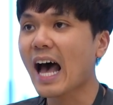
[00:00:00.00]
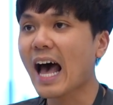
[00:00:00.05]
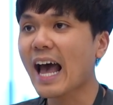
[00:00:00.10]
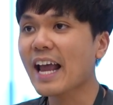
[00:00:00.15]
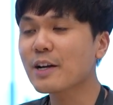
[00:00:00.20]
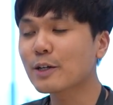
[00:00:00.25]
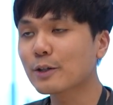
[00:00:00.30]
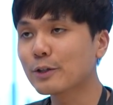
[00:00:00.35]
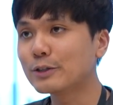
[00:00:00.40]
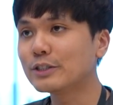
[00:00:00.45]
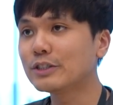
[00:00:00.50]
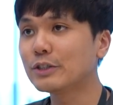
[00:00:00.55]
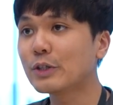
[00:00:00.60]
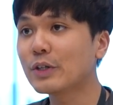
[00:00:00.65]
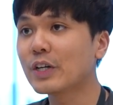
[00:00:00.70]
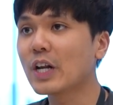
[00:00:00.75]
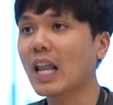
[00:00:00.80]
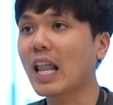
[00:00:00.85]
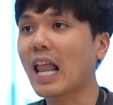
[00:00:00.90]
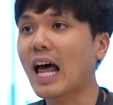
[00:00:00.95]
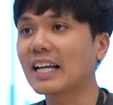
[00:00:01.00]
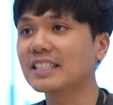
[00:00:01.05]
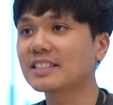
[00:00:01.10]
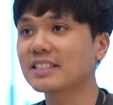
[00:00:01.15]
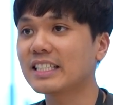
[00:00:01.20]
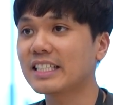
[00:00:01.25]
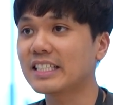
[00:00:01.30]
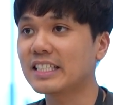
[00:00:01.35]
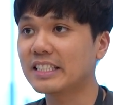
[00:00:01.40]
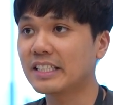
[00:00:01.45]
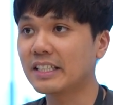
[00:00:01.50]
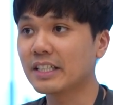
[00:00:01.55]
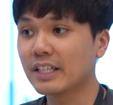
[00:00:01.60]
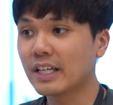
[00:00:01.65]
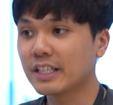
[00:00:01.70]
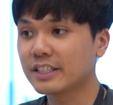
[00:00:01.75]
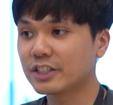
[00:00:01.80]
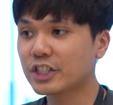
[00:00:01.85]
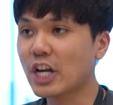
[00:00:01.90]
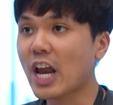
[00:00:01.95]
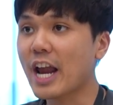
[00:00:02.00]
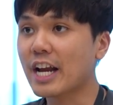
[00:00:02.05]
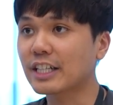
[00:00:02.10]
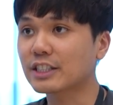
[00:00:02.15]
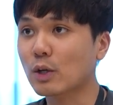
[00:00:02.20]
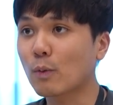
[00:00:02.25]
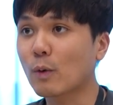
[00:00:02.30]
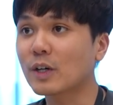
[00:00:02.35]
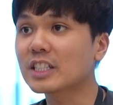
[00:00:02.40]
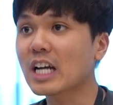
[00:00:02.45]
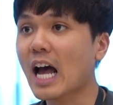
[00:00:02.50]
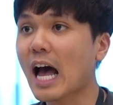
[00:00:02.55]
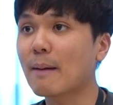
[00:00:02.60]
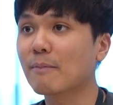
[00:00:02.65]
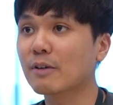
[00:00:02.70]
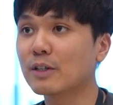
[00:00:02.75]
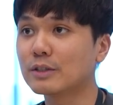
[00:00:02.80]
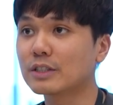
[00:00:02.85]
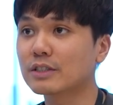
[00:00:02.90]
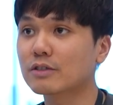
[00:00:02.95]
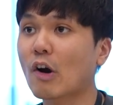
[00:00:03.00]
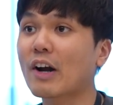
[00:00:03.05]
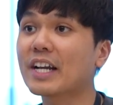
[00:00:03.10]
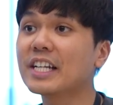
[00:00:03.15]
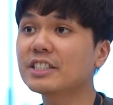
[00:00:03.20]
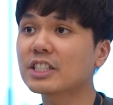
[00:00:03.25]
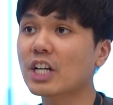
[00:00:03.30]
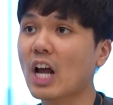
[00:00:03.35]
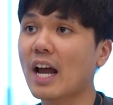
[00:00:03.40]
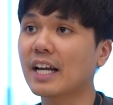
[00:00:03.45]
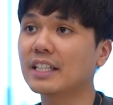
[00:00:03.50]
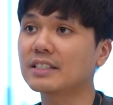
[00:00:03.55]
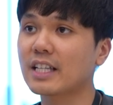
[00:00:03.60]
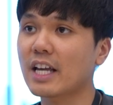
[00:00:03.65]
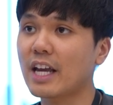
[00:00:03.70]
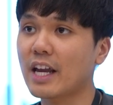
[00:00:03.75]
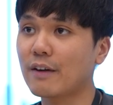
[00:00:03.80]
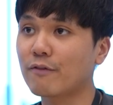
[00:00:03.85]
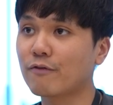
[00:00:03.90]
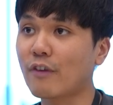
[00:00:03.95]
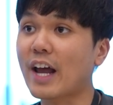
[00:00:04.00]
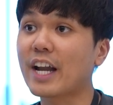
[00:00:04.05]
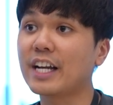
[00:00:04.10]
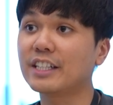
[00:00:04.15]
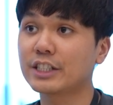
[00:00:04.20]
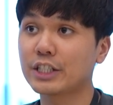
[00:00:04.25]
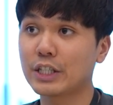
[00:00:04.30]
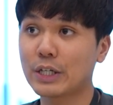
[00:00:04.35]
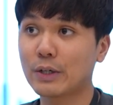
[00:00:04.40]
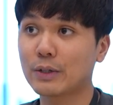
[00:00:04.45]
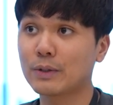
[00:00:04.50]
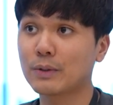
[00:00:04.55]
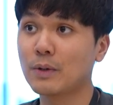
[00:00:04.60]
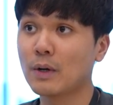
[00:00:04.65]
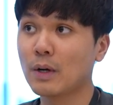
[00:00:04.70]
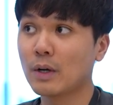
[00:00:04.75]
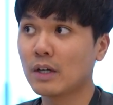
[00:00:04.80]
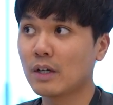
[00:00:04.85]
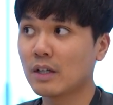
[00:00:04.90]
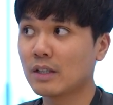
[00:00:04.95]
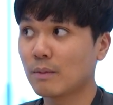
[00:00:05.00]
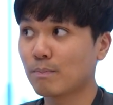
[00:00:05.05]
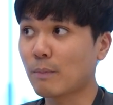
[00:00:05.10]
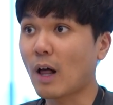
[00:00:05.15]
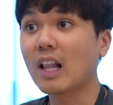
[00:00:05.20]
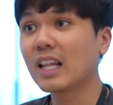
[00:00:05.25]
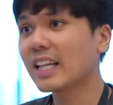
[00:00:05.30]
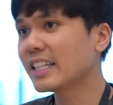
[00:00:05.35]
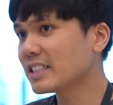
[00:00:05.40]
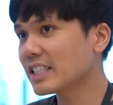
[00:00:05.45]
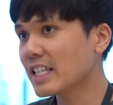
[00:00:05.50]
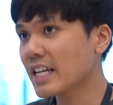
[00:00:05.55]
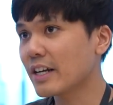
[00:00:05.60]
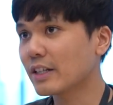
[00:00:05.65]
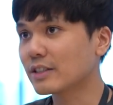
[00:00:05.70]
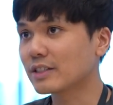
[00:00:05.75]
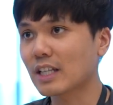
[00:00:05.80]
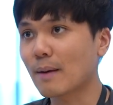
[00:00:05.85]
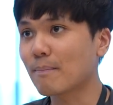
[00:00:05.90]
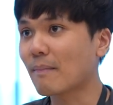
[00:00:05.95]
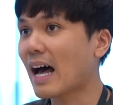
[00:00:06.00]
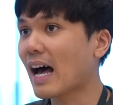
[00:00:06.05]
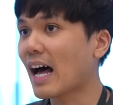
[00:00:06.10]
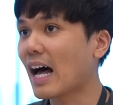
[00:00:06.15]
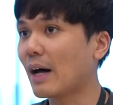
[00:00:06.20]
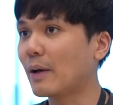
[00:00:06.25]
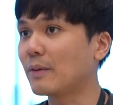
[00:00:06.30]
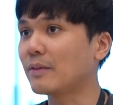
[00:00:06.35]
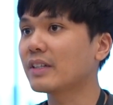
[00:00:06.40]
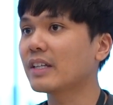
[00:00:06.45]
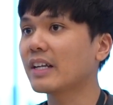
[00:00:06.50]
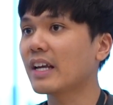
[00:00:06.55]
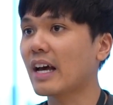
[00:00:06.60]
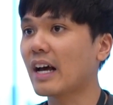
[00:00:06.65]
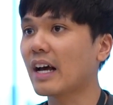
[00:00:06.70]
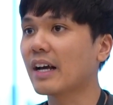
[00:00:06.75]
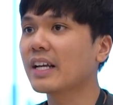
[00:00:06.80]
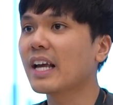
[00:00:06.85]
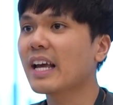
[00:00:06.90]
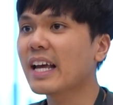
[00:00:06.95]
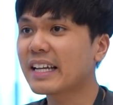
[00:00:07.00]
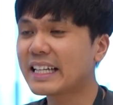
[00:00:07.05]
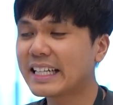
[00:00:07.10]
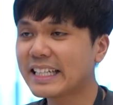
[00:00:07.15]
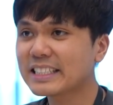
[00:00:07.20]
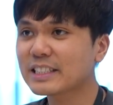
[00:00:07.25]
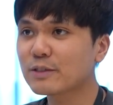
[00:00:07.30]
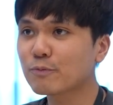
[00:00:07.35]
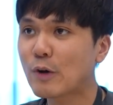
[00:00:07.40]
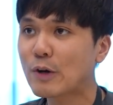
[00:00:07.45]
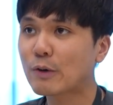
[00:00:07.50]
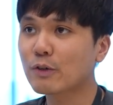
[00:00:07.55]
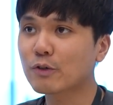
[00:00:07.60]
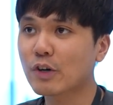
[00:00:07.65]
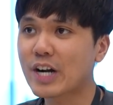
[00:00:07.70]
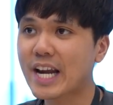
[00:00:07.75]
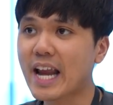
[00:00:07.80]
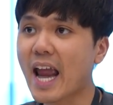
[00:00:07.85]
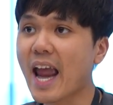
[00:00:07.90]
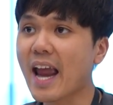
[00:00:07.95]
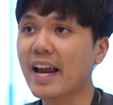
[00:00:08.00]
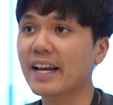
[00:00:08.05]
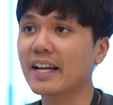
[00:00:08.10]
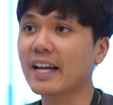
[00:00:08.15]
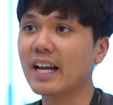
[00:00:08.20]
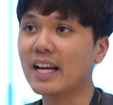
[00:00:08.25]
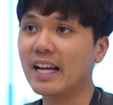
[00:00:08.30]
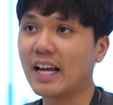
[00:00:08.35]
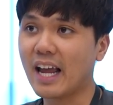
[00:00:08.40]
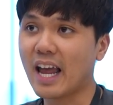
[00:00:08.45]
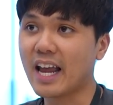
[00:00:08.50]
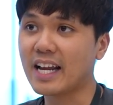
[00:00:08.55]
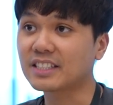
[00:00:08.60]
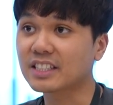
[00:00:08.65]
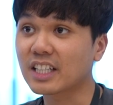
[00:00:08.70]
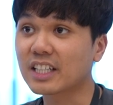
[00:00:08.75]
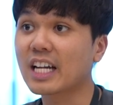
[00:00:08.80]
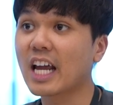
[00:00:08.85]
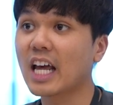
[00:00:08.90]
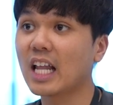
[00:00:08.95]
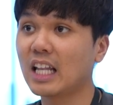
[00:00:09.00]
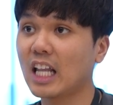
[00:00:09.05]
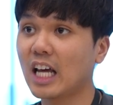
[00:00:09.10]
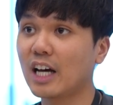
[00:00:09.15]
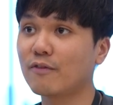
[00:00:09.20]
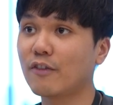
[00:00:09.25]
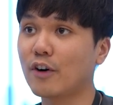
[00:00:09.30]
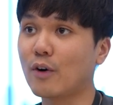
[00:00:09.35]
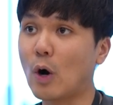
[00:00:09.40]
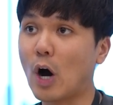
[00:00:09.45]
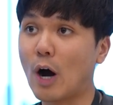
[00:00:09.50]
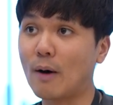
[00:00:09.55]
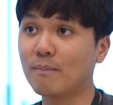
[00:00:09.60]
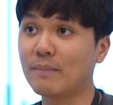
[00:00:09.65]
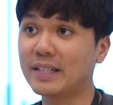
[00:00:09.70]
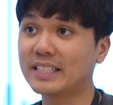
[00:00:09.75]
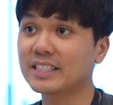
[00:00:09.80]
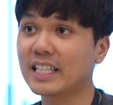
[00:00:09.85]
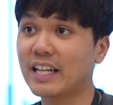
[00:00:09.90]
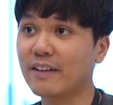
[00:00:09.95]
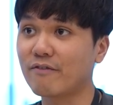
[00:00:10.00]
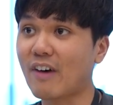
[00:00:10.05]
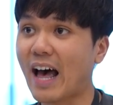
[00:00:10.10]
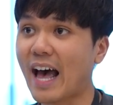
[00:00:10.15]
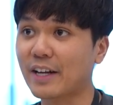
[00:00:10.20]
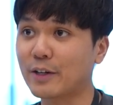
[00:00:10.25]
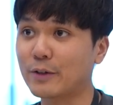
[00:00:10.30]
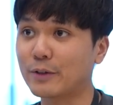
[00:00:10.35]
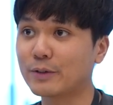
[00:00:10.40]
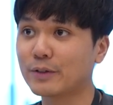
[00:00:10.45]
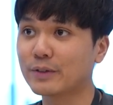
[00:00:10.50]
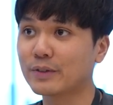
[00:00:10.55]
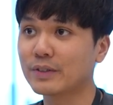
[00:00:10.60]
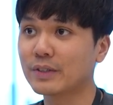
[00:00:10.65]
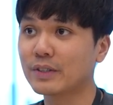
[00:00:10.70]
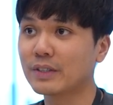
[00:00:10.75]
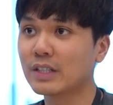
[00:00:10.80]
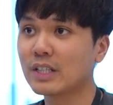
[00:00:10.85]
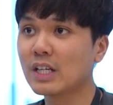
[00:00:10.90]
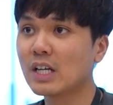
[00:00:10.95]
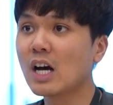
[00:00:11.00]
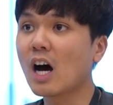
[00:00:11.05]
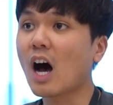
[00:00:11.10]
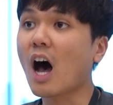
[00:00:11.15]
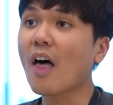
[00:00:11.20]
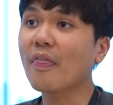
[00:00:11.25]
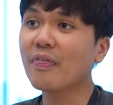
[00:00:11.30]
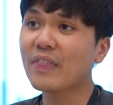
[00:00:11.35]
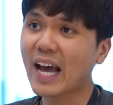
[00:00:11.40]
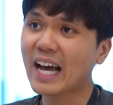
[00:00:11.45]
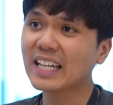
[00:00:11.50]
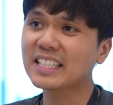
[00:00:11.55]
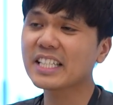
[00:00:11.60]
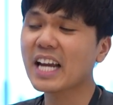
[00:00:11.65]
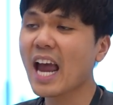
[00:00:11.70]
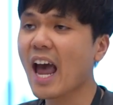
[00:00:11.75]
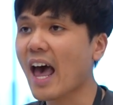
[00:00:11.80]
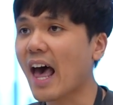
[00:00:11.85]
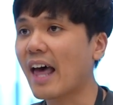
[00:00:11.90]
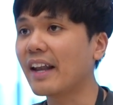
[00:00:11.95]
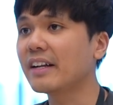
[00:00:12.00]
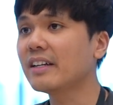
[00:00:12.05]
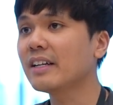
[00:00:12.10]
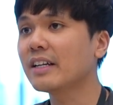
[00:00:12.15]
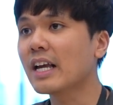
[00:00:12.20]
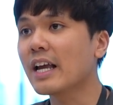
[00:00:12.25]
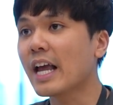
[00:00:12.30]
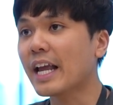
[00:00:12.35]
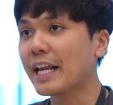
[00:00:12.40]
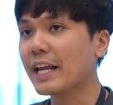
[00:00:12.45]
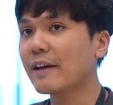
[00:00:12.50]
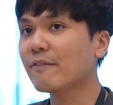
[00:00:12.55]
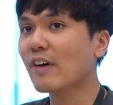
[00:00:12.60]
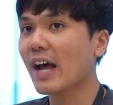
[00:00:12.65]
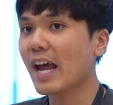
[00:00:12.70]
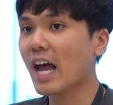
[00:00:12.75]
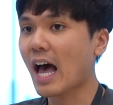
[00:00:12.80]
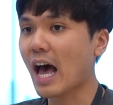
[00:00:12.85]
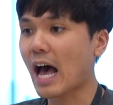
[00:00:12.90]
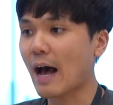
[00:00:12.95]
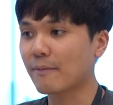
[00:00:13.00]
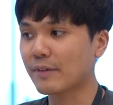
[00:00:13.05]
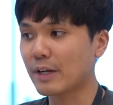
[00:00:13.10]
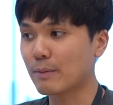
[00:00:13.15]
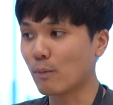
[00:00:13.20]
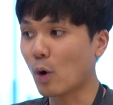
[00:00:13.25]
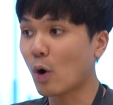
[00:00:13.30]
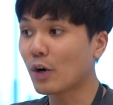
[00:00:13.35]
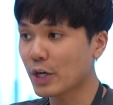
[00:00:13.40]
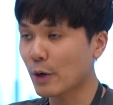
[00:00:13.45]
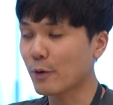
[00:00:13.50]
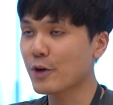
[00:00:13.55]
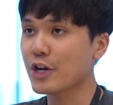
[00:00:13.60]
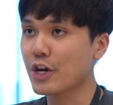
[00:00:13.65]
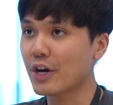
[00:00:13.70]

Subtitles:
I could utilize the change over time to strategize a financial policy or somehow. Yeah, this will create a certain level of business value. On the other hand, if I have the model